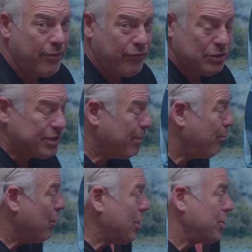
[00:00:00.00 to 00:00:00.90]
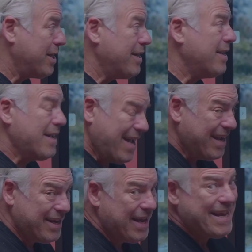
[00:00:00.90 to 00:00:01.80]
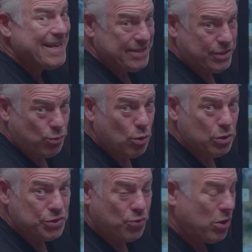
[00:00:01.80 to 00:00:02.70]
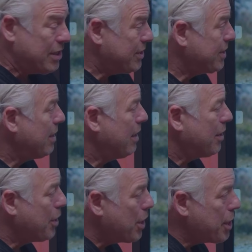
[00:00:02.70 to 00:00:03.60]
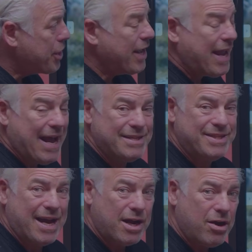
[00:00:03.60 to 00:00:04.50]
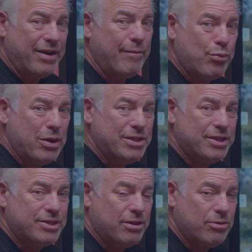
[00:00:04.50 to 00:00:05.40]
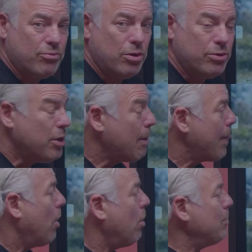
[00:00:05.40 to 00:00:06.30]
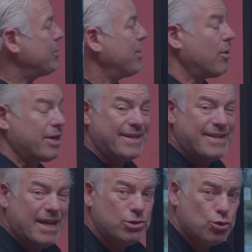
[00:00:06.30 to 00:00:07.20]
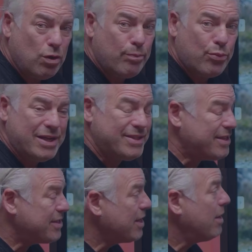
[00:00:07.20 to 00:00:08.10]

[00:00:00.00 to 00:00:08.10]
on first impression, it is a Rolls Royce. Nothing has that kind of presence on the road, almost an architectural presence.